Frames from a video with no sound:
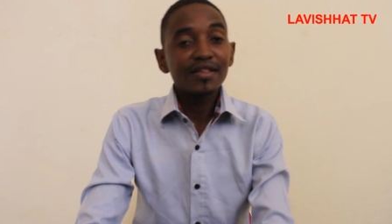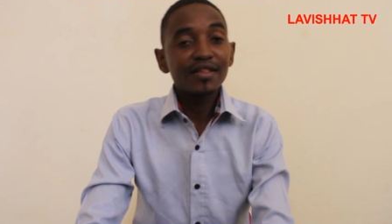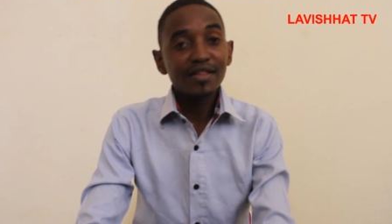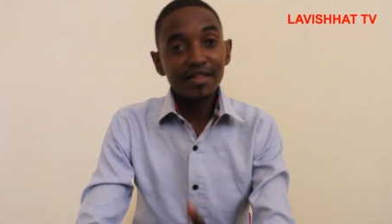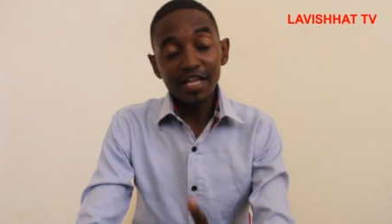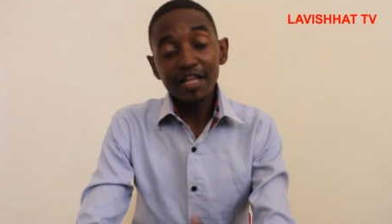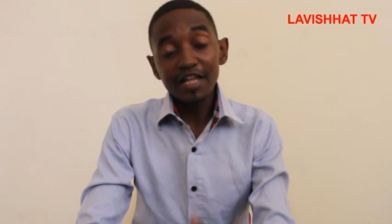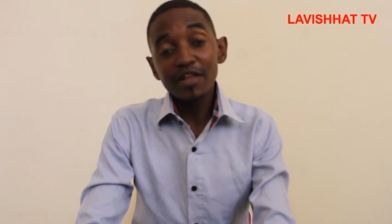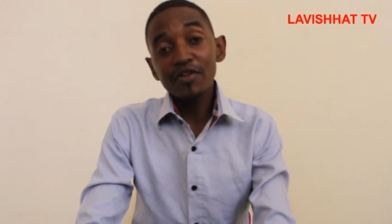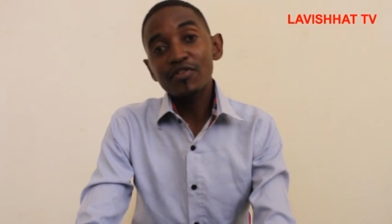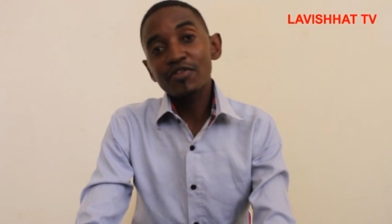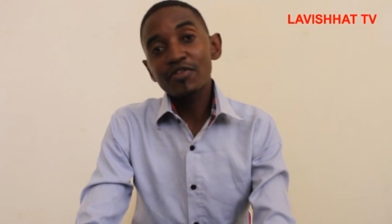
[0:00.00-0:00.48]

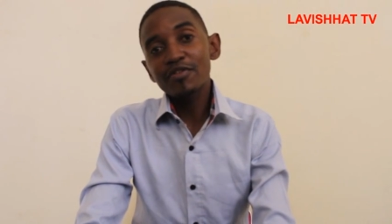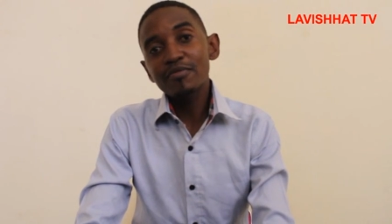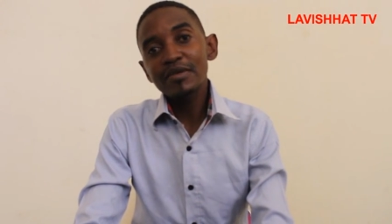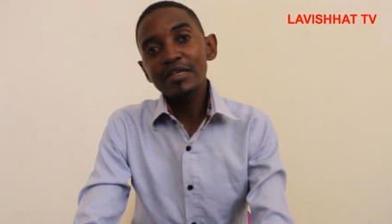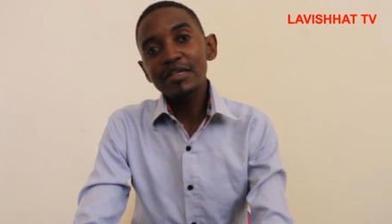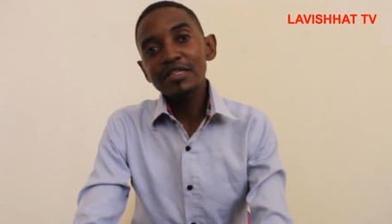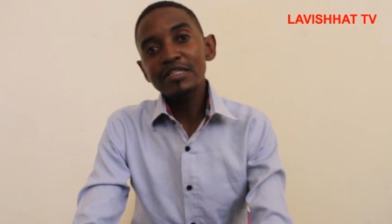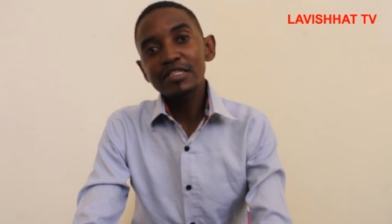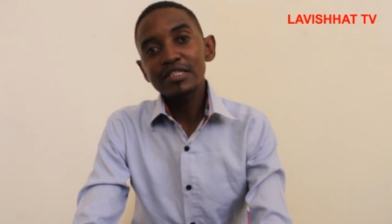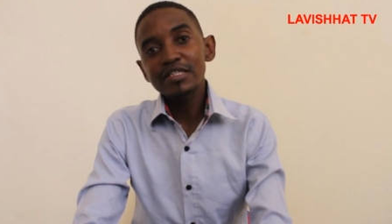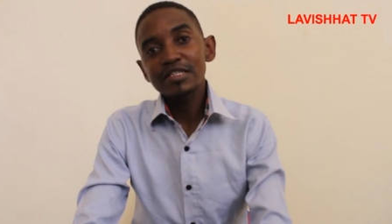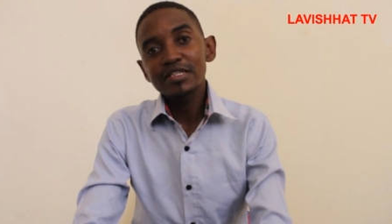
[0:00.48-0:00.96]
Thank you so
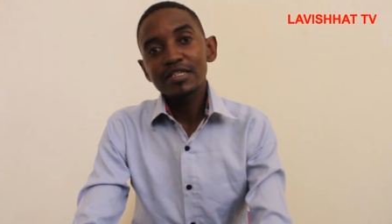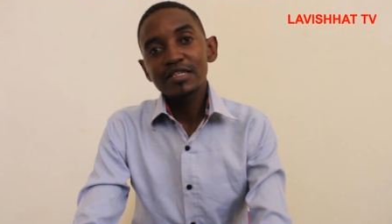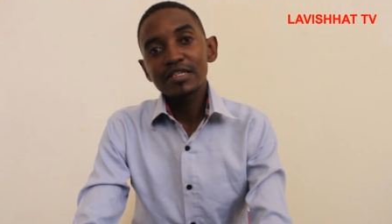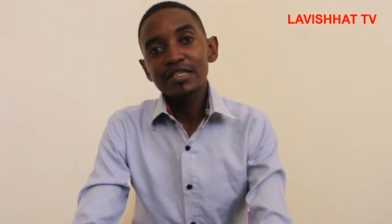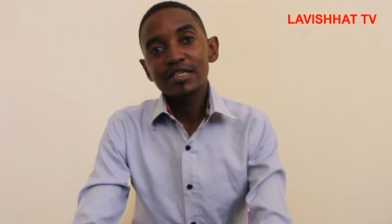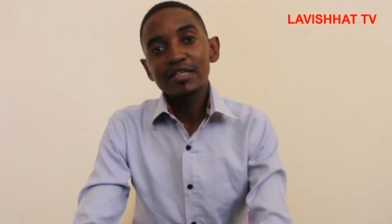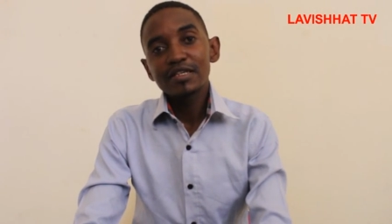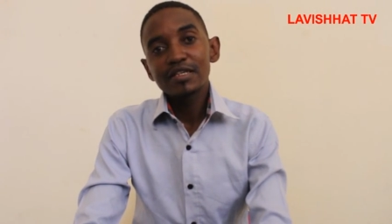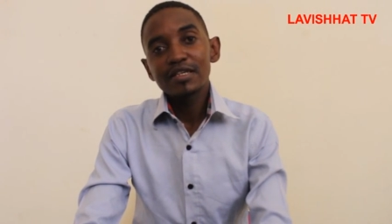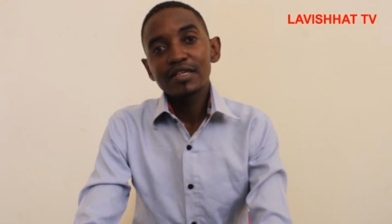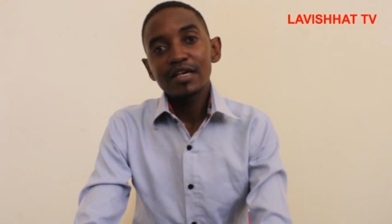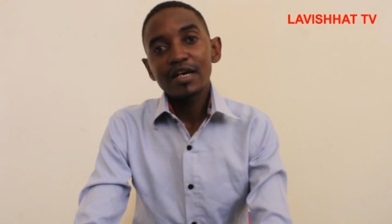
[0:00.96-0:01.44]
much.
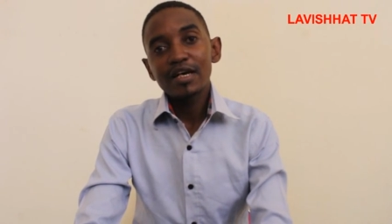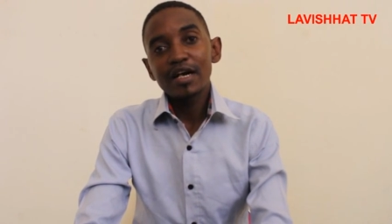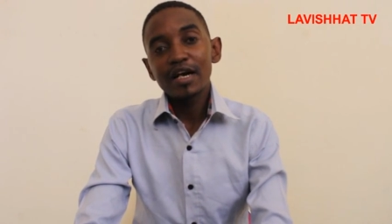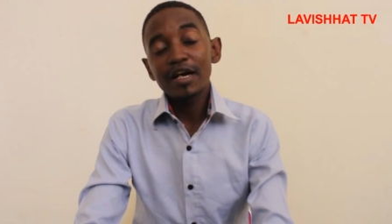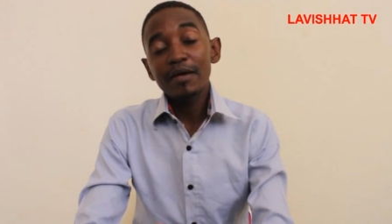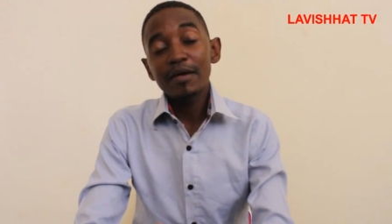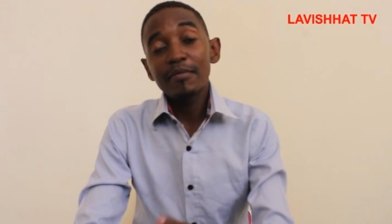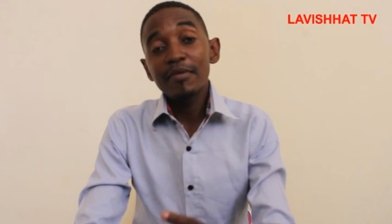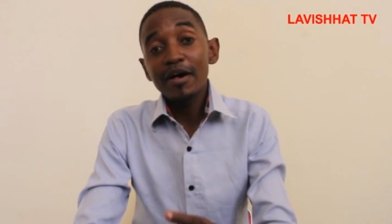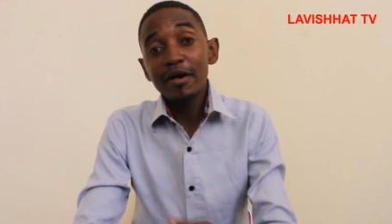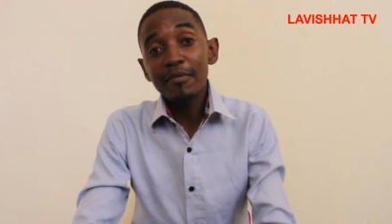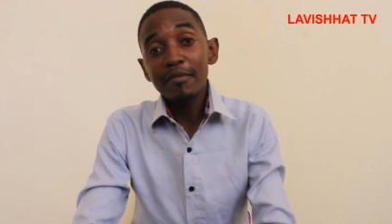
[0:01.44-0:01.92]
I
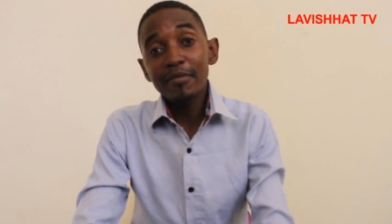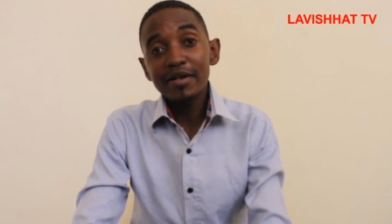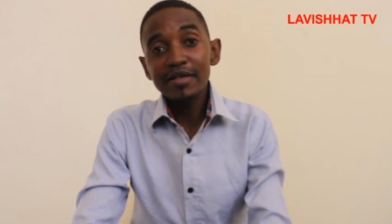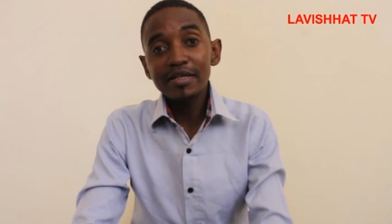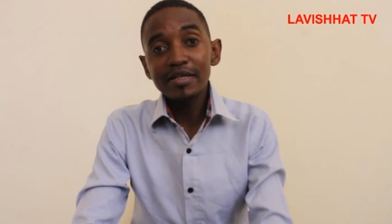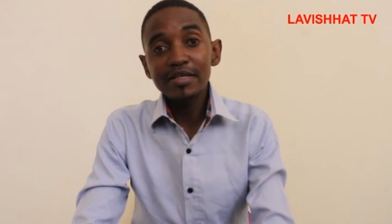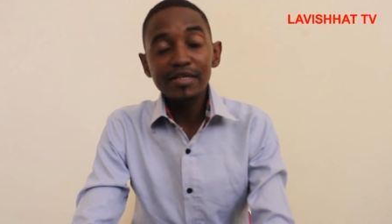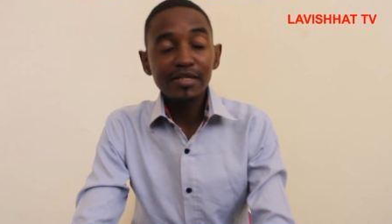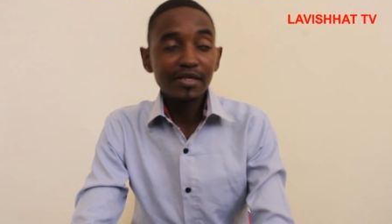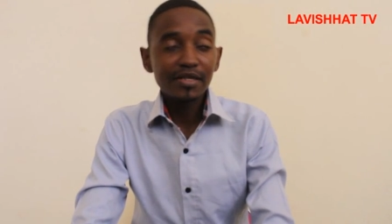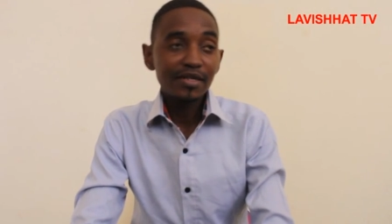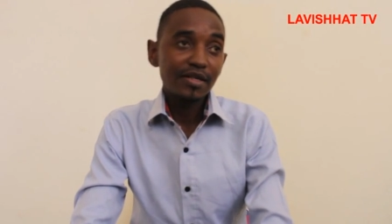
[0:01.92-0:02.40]
am
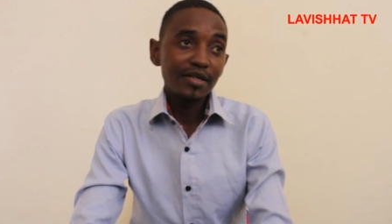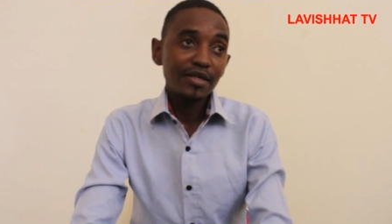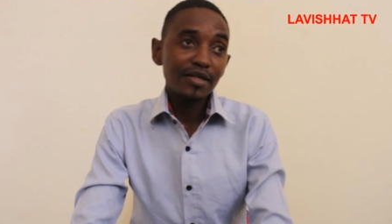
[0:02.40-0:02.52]
Hamad.